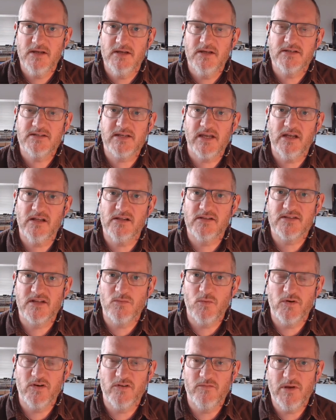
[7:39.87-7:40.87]
tales that
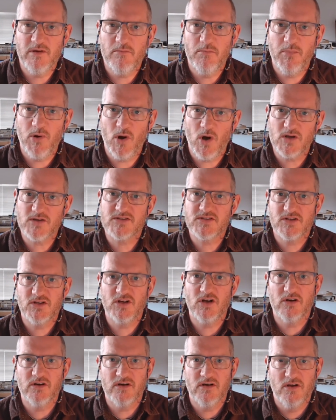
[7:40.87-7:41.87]
would have been passed
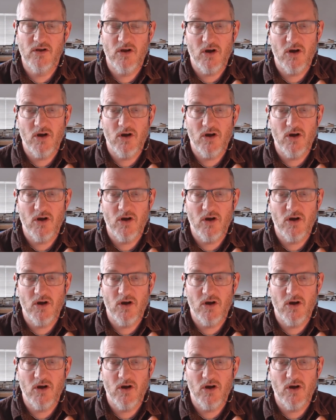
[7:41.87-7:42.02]
on